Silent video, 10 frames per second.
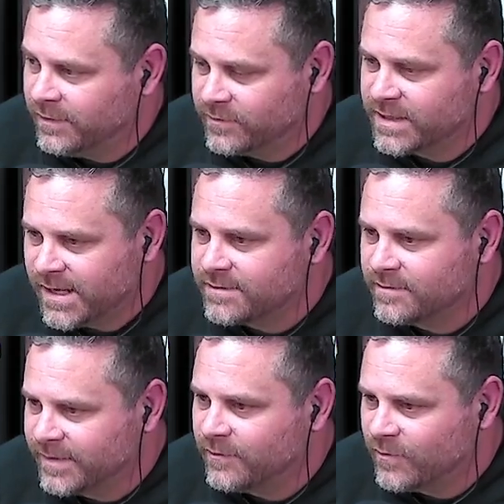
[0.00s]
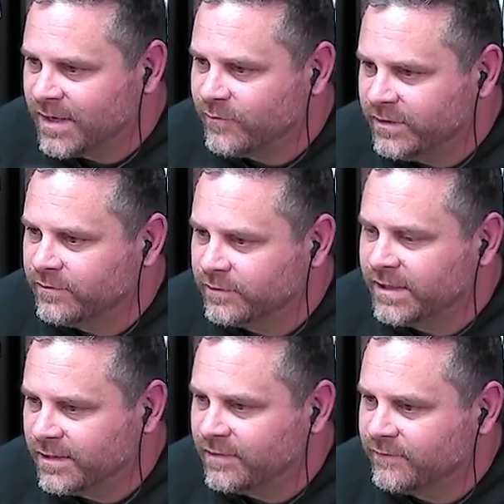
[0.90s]
he was asked about why we don't
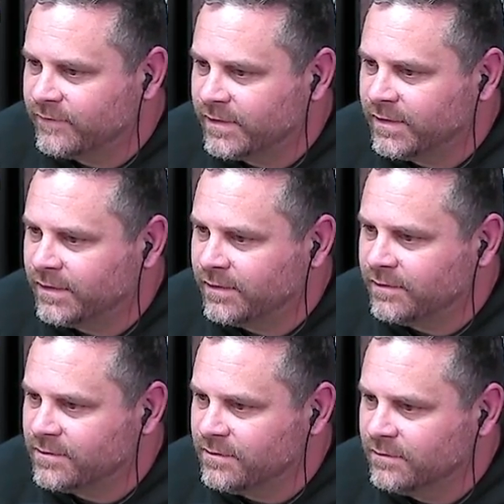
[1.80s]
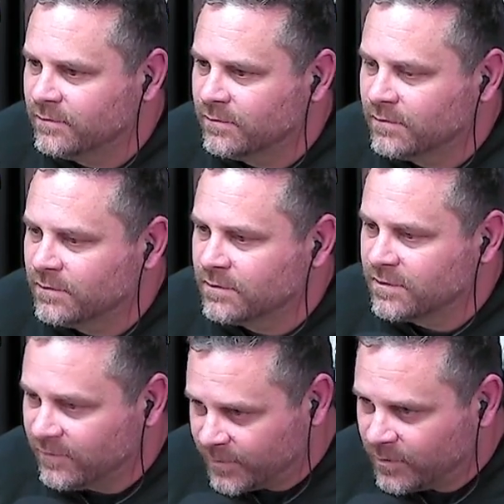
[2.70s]
have a
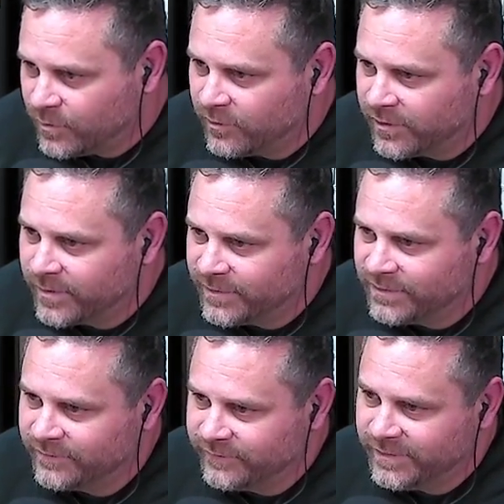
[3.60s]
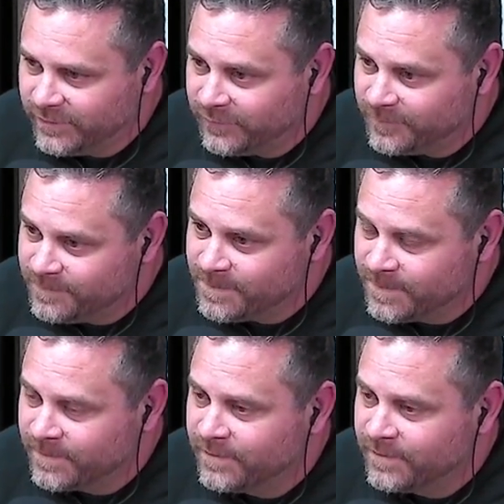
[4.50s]
softball program at WVU. Yeah.